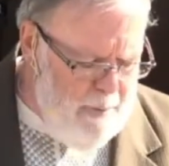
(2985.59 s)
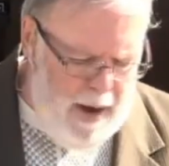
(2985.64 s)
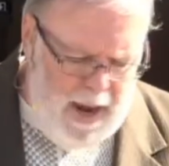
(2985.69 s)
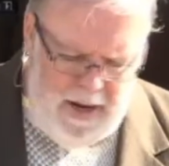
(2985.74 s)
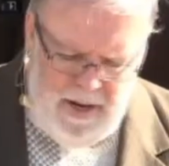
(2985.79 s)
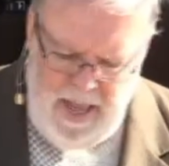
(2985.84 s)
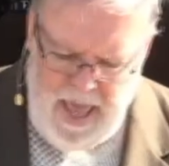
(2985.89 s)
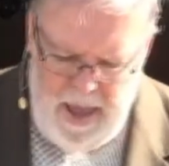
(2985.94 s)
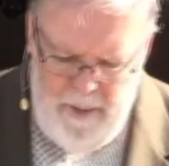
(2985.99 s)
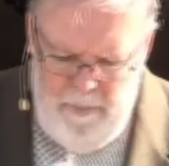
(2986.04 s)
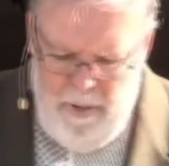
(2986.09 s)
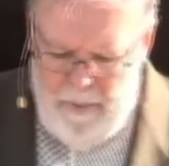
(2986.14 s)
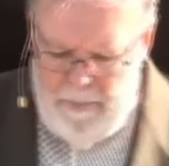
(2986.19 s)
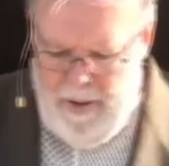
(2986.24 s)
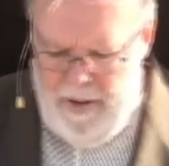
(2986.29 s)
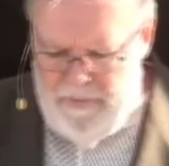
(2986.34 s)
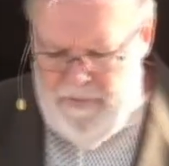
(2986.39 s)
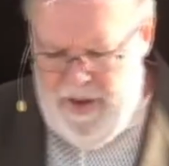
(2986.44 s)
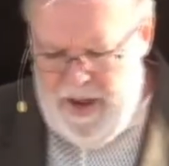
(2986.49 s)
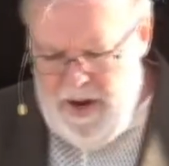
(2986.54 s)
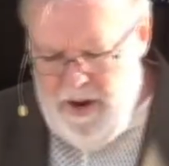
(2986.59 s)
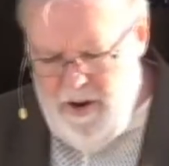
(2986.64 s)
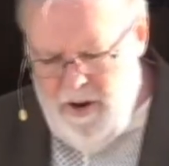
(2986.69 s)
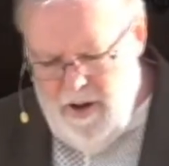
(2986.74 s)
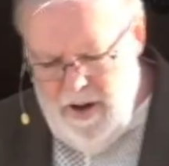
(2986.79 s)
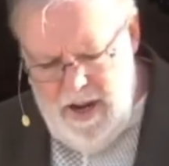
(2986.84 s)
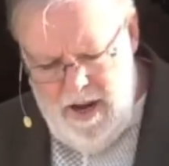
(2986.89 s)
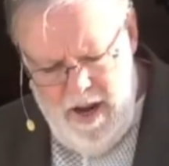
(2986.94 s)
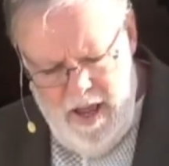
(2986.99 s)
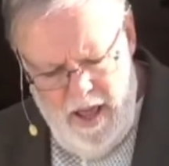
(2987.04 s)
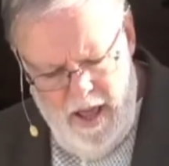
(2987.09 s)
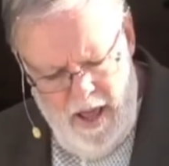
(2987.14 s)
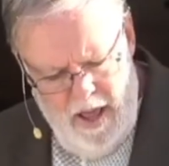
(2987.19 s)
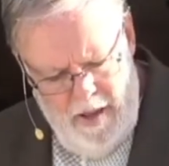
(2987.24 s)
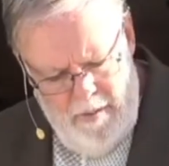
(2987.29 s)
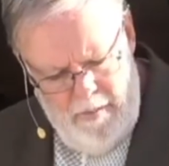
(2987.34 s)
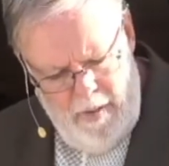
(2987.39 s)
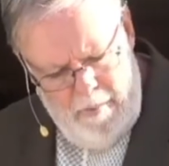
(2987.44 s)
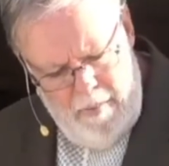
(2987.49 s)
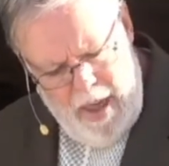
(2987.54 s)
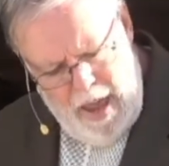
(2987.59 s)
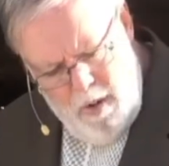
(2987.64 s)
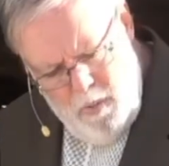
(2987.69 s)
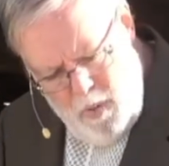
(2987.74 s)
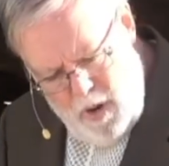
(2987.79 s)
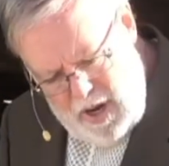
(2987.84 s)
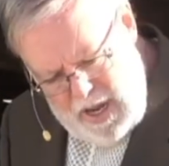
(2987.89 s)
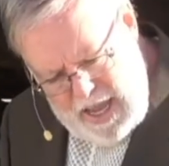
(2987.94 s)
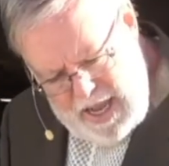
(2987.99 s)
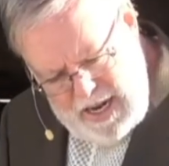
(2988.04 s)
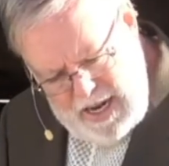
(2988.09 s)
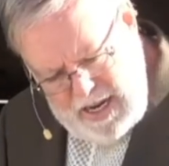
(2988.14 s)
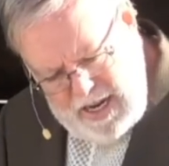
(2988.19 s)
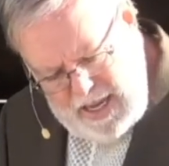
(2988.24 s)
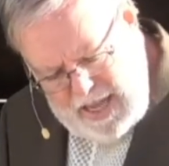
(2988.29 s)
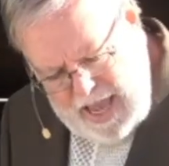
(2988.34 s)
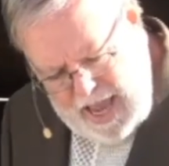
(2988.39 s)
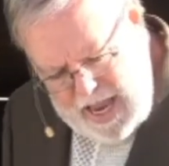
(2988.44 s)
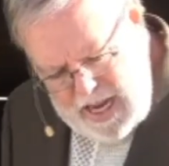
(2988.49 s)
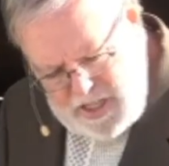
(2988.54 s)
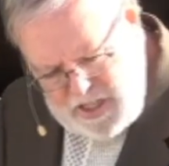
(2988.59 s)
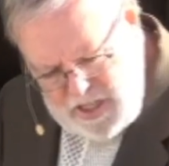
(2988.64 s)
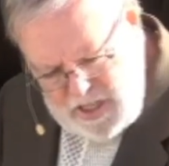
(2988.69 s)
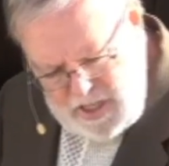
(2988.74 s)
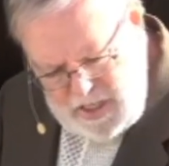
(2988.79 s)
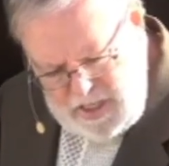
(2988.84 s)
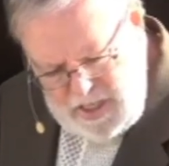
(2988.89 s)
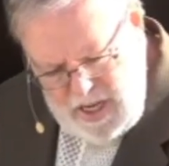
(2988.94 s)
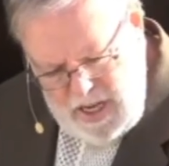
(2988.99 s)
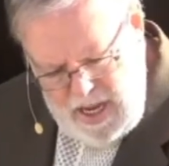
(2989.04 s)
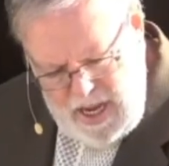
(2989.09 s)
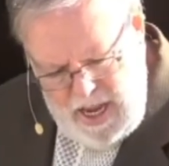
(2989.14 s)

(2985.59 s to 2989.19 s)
I can't put my finger on it, but man, we're getting indications